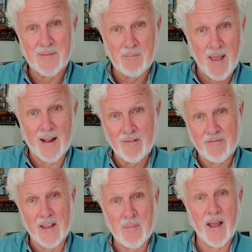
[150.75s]
male and
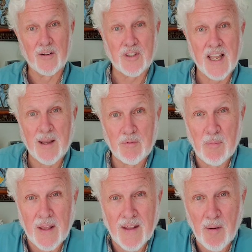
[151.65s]
female team to
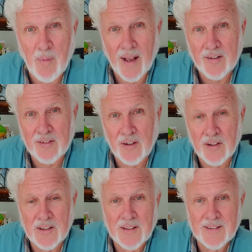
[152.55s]
be their pastor.